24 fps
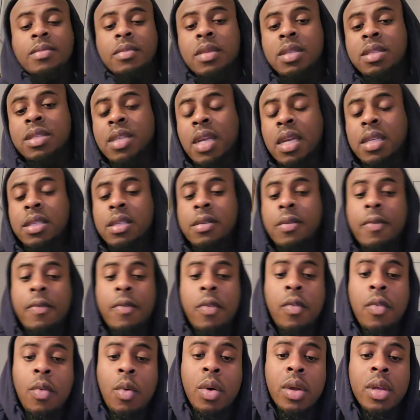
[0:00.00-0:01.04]
Jason
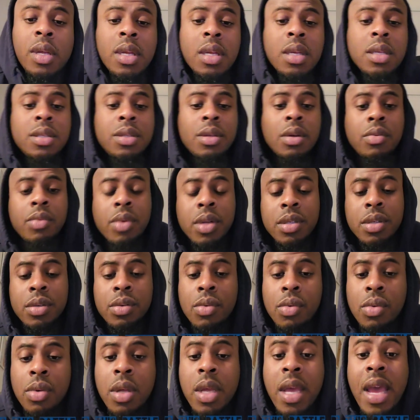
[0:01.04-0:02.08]
Voorhees, the
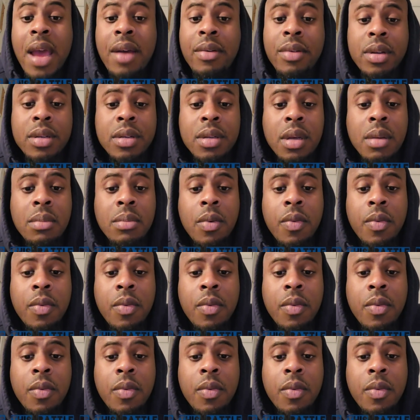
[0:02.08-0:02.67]
original character